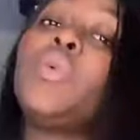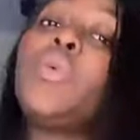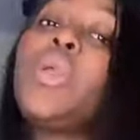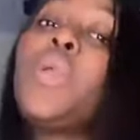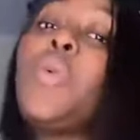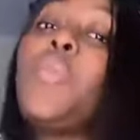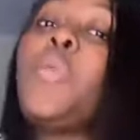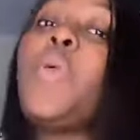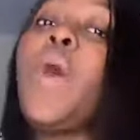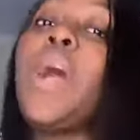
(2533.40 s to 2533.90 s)
So
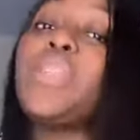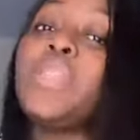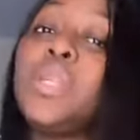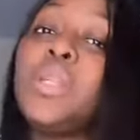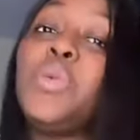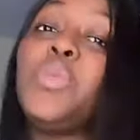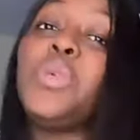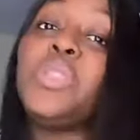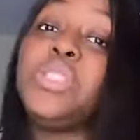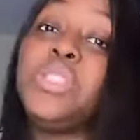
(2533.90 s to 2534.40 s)
when you poor
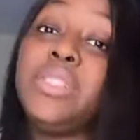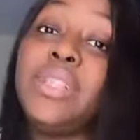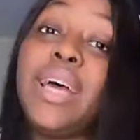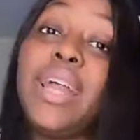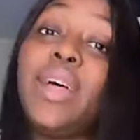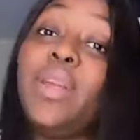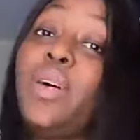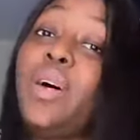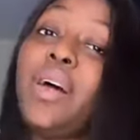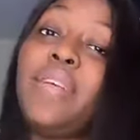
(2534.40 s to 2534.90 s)
actually wishing
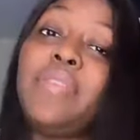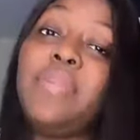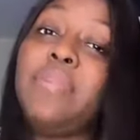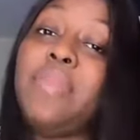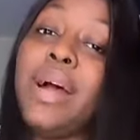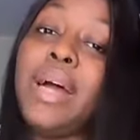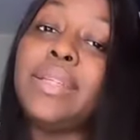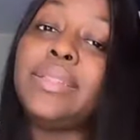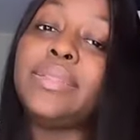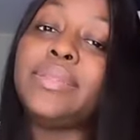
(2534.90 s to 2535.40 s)
that I don't have
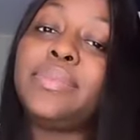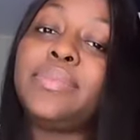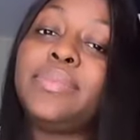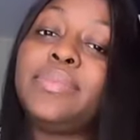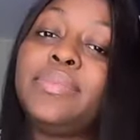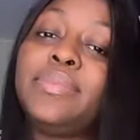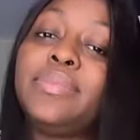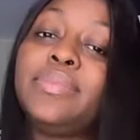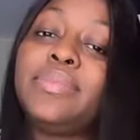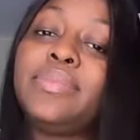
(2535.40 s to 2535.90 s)
a man,
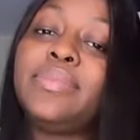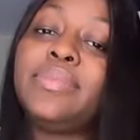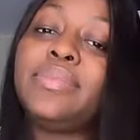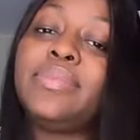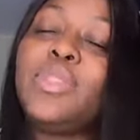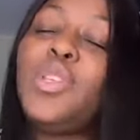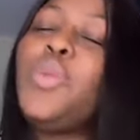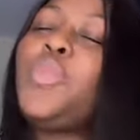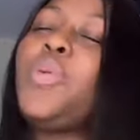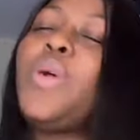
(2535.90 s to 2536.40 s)

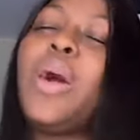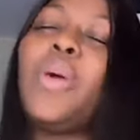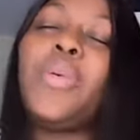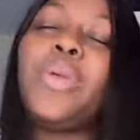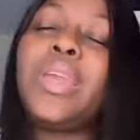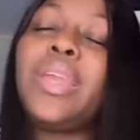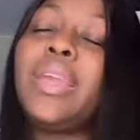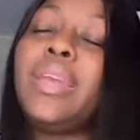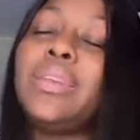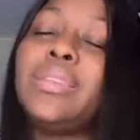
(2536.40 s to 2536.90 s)
you poor
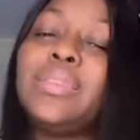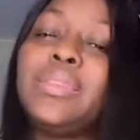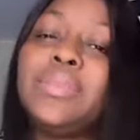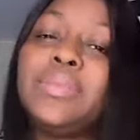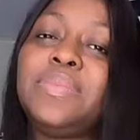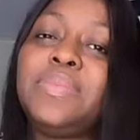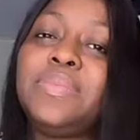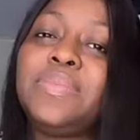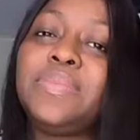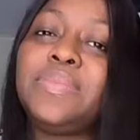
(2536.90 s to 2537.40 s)
are wicked.
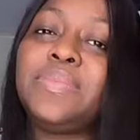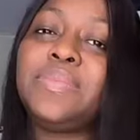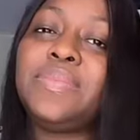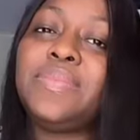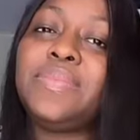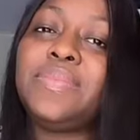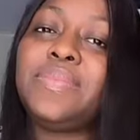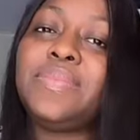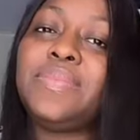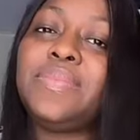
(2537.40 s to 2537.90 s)

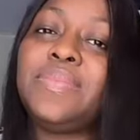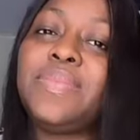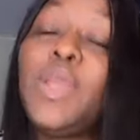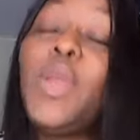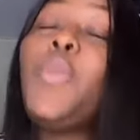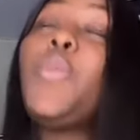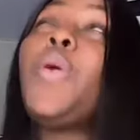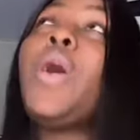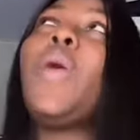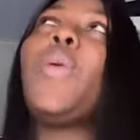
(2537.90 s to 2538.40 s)

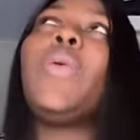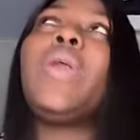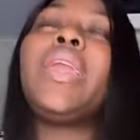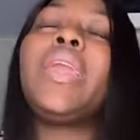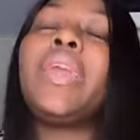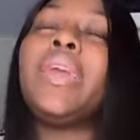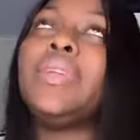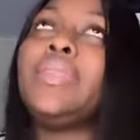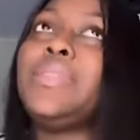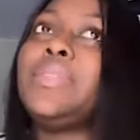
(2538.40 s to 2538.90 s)
You poor are
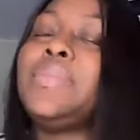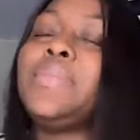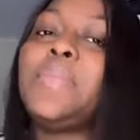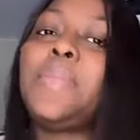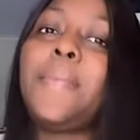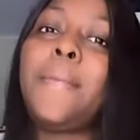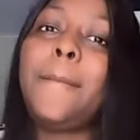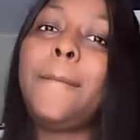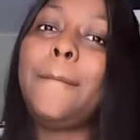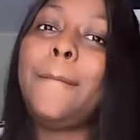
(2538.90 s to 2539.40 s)
wicked.